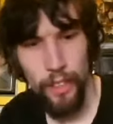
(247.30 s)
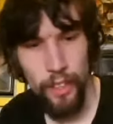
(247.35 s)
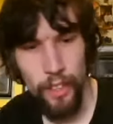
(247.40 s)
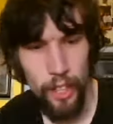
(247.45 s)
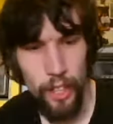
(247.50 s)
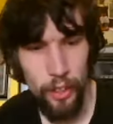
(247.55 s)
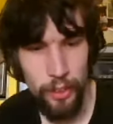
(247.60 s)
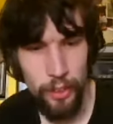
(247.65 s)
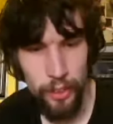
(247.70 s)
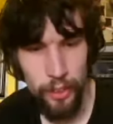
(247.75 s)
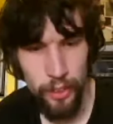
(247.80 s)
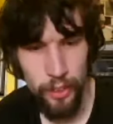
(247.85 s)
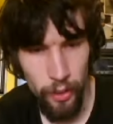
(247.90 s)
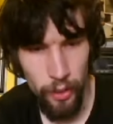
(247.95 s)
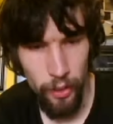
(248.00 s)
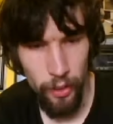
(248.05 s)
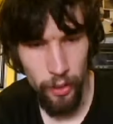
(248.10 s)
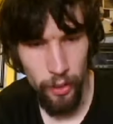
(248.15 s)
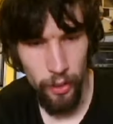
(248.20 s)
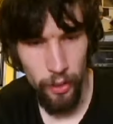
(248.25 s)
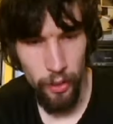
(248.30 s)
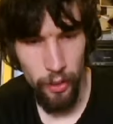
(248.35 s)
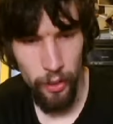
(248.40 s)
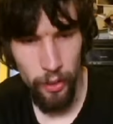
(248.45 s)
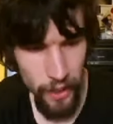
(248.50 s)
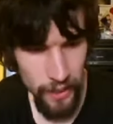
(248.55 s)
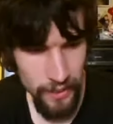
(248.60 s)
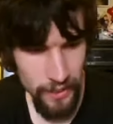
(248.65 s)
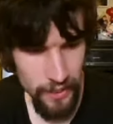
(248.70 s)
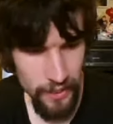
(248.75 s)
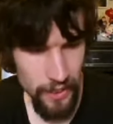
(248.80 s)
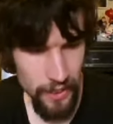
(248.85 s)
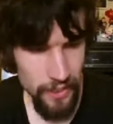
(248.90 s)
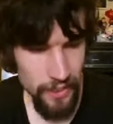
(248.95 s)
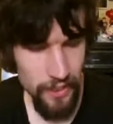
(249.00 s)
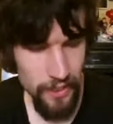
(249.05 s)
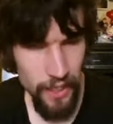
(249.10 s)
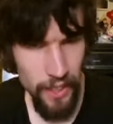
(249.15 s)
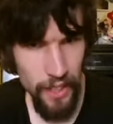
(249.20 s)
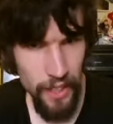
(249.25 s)
Then I'll show you guys the
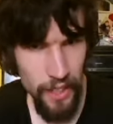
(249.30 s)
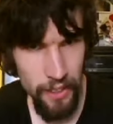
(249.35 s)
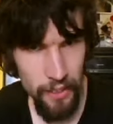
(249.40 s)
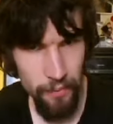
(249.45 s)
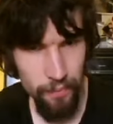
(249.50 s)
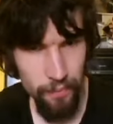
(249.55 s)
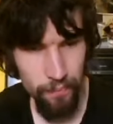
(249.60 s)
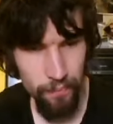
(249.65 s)
inside.